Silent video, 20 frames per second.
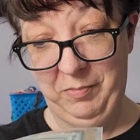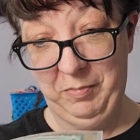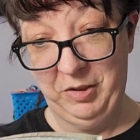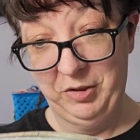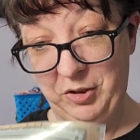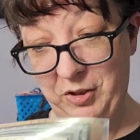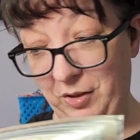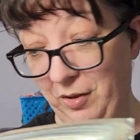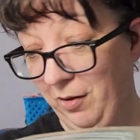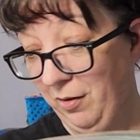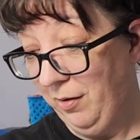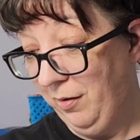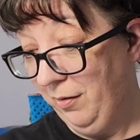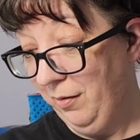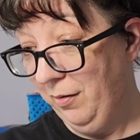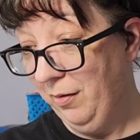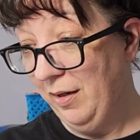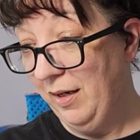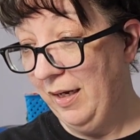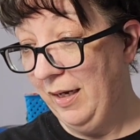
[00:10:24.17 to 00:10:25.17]
much at all.
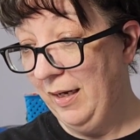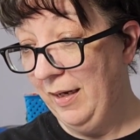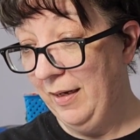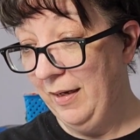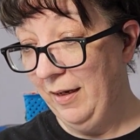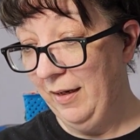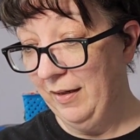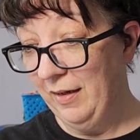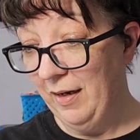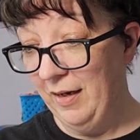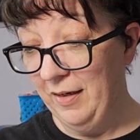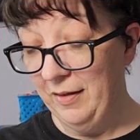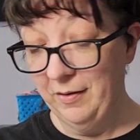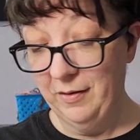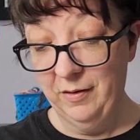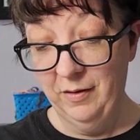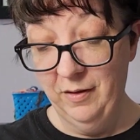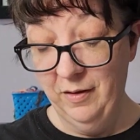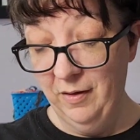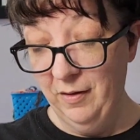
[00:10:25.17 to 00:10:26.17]
I got
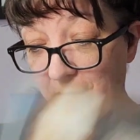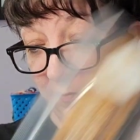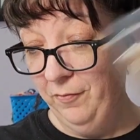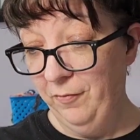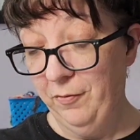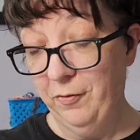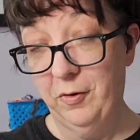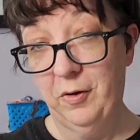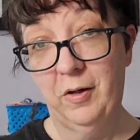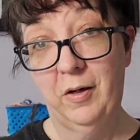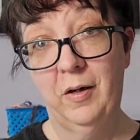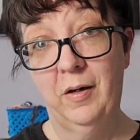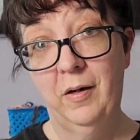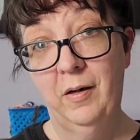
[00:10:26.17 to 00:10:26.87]
for